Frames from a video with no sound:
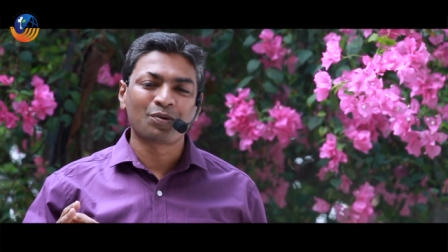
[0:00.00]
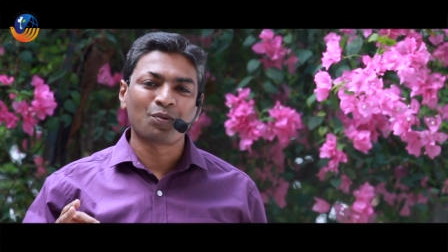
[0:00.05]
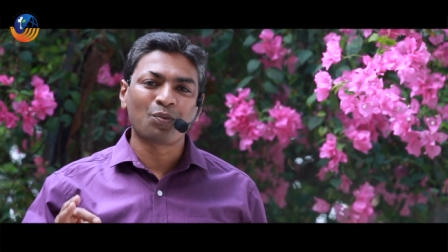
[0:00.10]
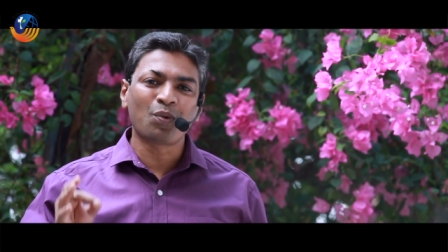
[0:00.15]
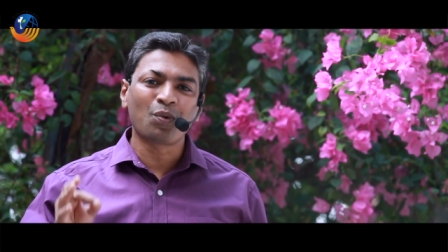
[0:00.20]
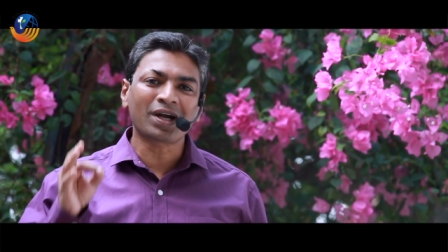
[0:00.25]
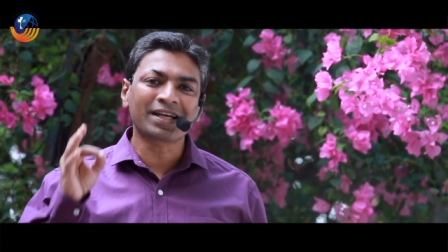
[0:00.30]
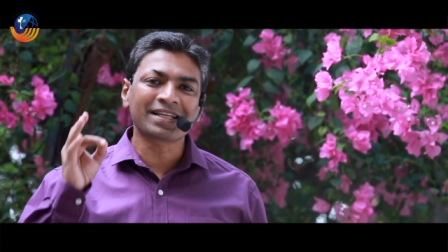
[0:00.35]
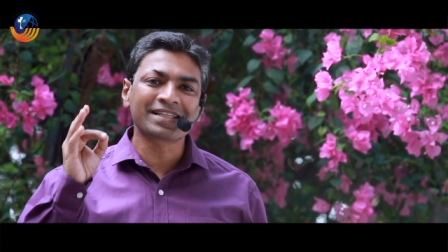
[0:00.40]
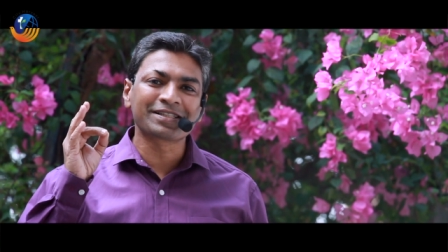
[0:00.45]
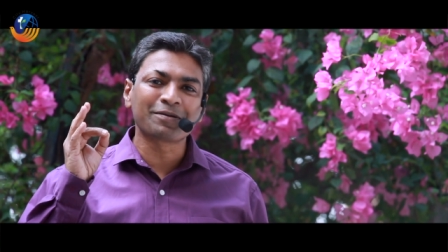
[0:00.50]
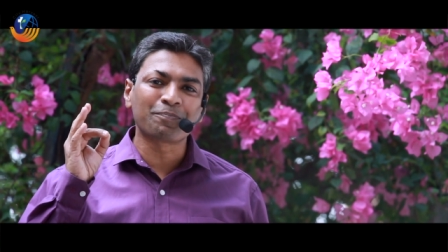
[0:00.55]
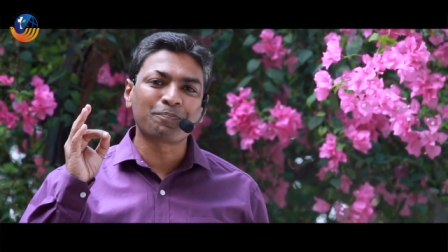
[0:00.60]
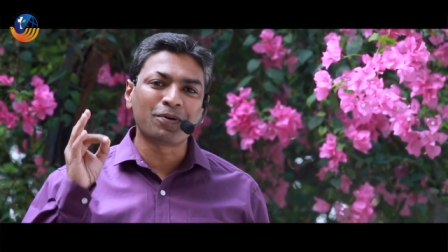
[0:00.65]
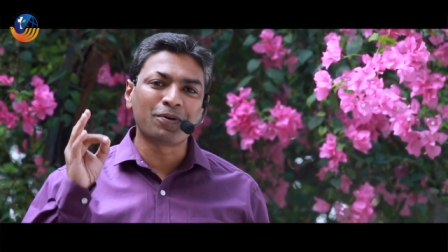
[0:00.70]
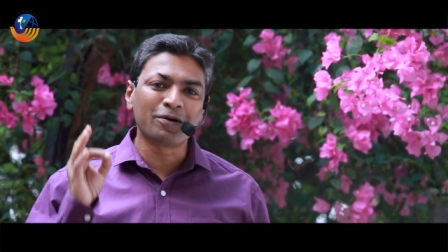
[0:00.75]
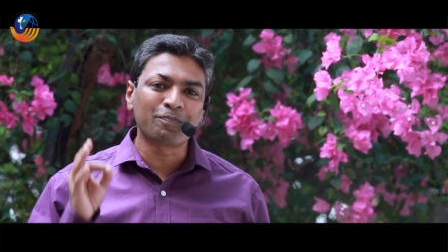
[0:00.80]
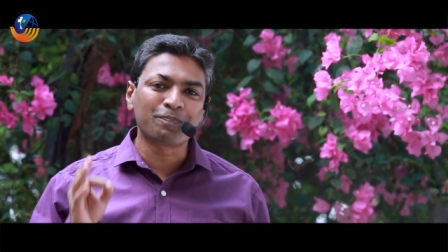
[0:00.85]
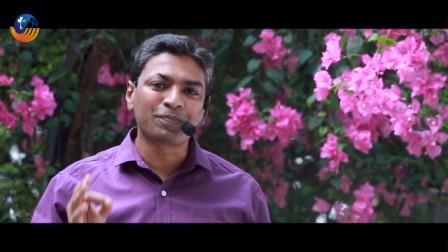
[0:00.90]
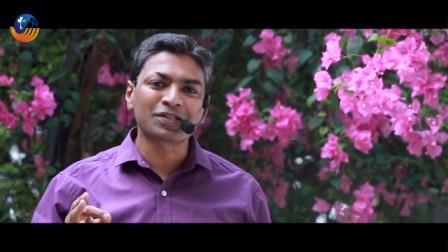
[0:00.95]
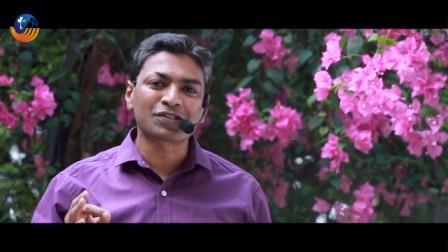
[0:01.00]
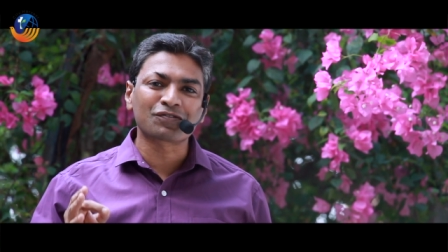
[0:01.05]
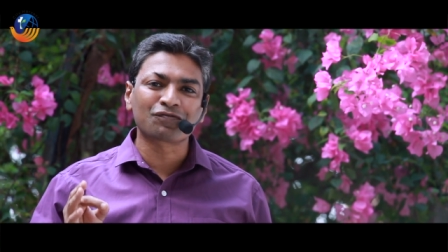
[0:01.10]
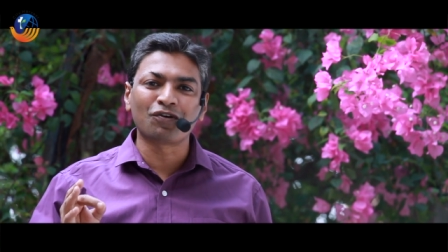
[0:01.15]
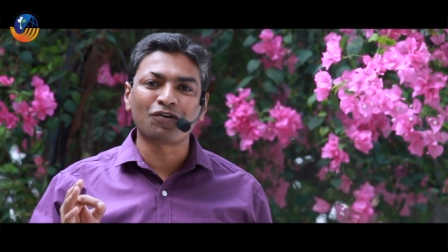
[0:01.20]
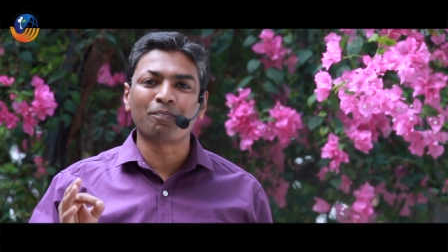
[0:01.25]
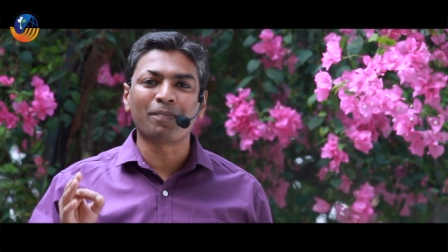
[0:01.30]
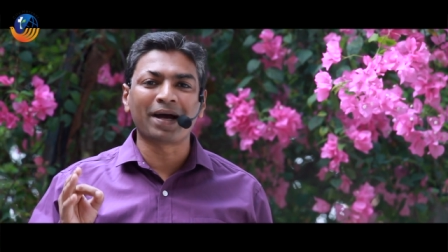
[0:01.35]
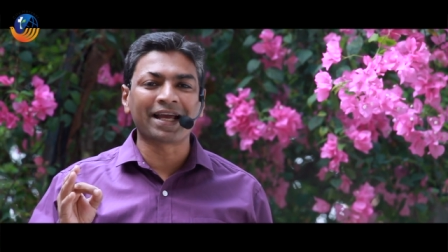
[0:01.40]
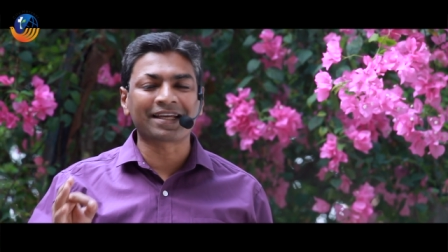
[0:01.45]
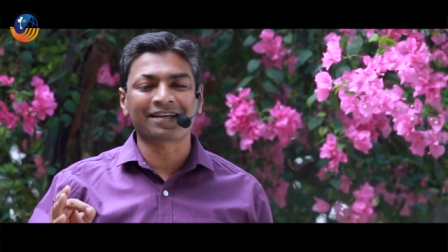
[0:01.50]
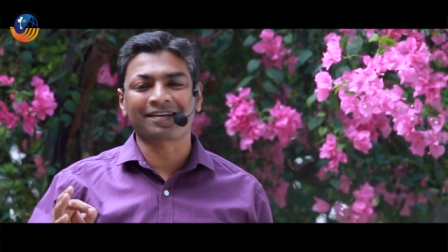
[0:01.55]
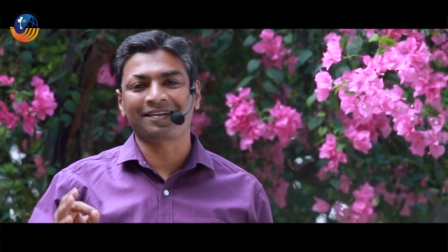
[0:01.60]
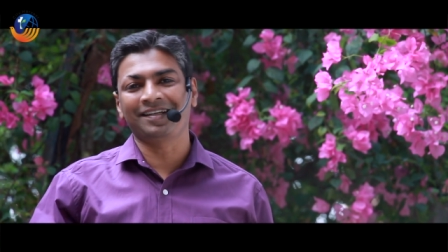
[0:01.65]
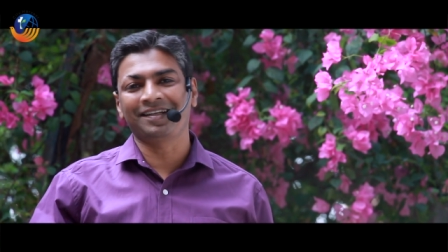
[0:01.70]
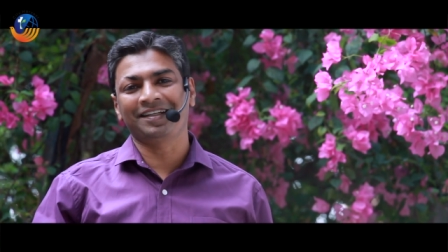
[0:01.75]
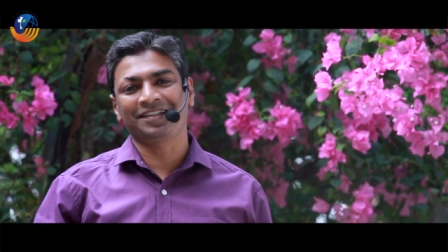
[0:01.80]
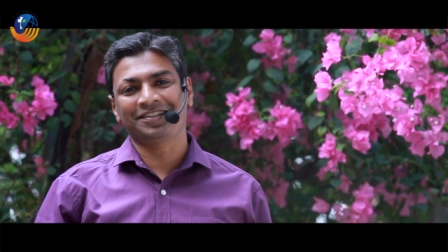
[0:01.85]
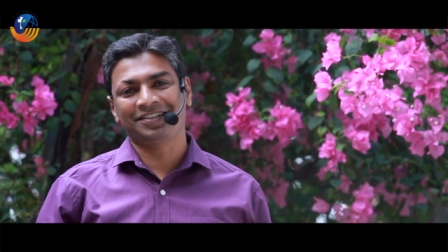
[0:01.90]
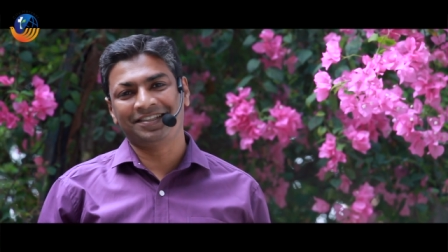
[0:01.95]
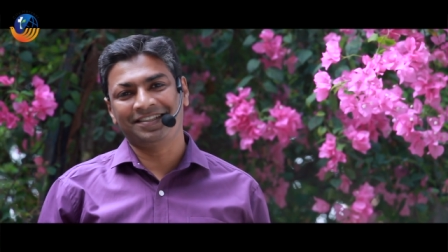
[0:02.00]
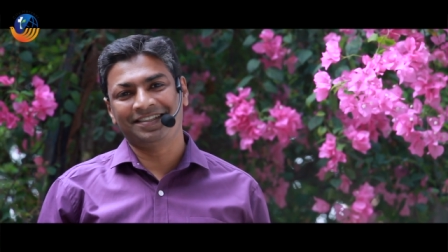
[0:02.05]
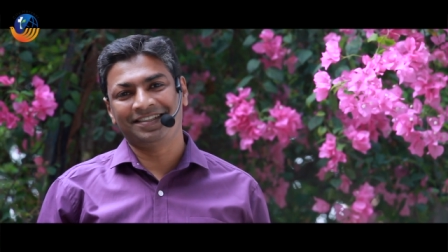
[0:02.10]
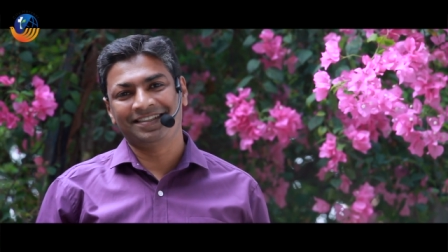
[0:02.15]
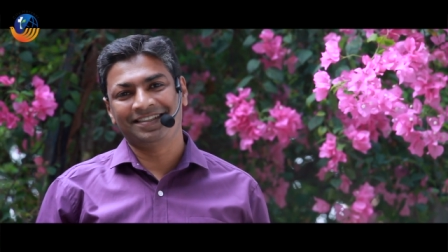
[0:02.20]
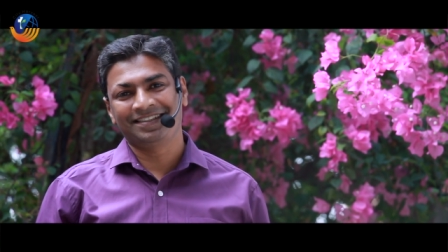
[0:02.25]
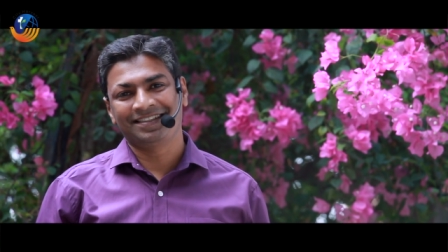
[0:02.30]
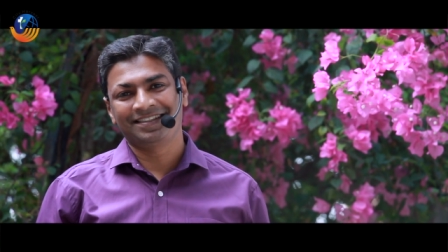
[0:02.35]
What is the purpose for my creation?